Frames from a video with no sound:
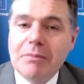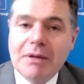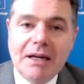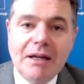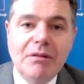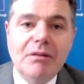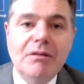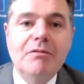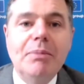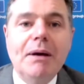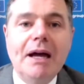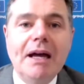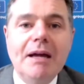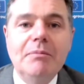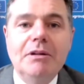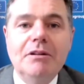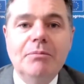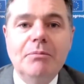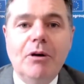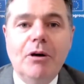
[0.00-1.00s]
means of
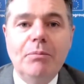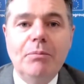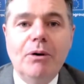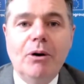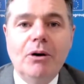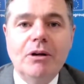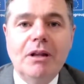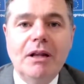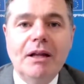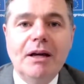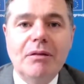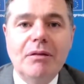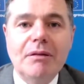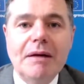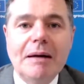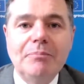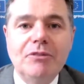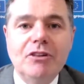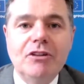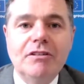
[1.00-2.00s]
payment more broadly
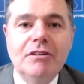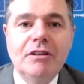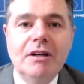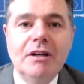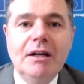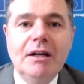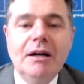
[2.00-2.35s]
accepted?